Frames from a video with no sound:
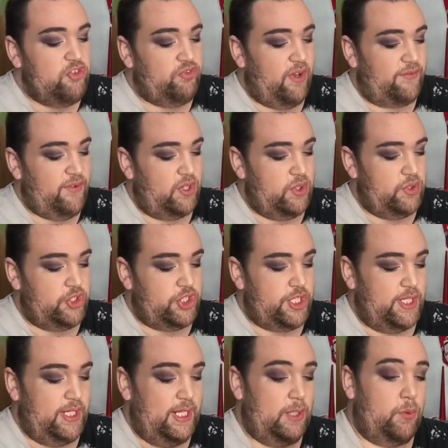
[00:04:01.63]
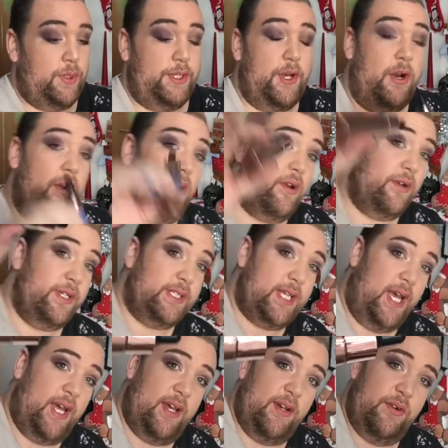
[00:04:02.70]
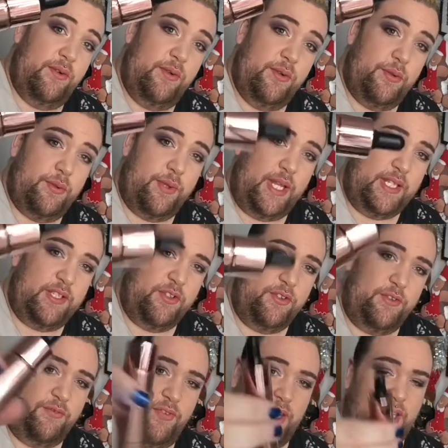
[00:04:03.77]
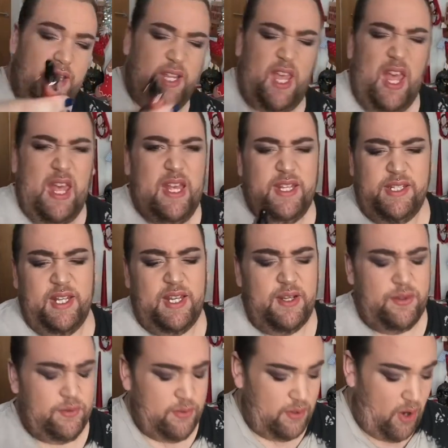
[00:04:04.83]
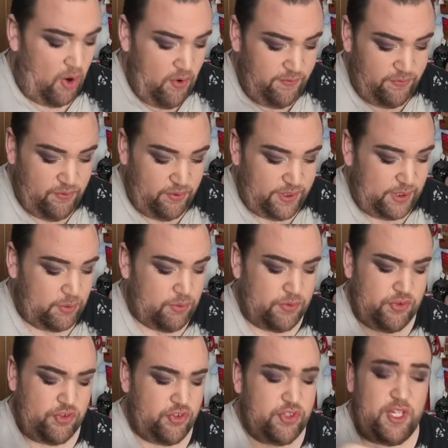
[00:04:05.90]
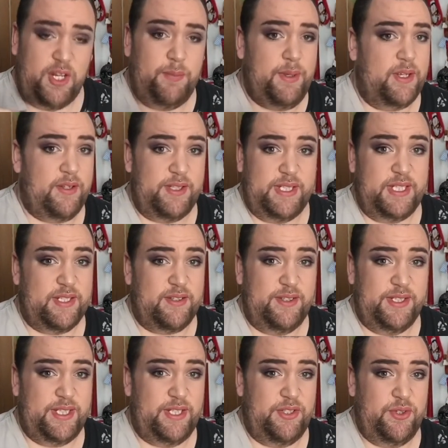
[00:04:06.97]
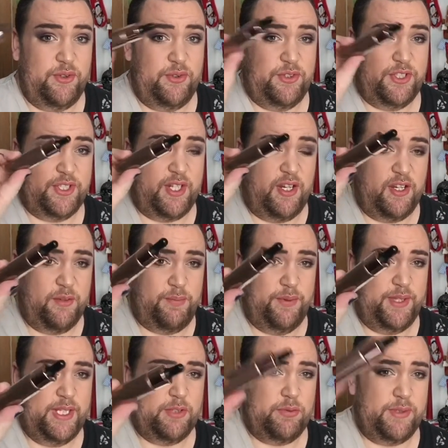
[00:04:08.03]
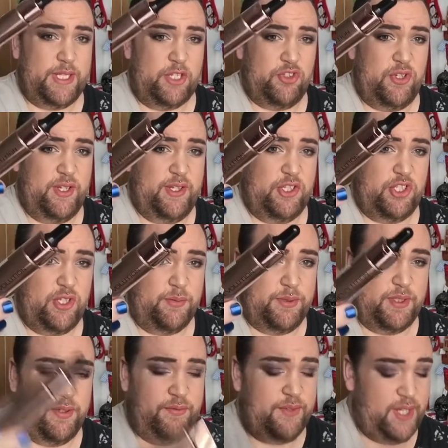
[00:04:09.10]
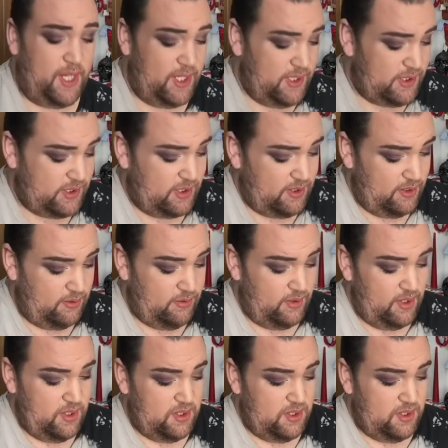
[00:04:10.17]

Revolution Liquid Highlighter. Oh, that's a good thing. Now, I thought this was just going to be discontinued stock, but this was actually in the shops the other day, so,